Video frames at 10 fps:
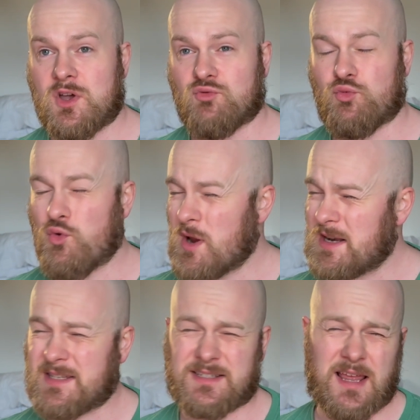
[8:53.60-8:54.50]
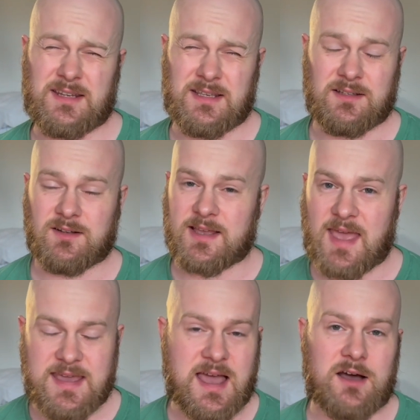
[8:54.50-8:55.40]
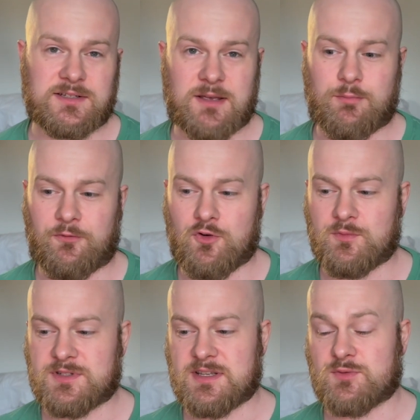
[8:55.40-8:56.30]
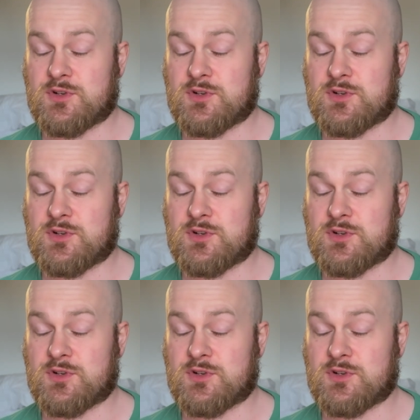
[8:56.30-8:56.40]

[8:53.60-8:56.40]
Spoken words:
really steady. Like 8 out of 10 performances,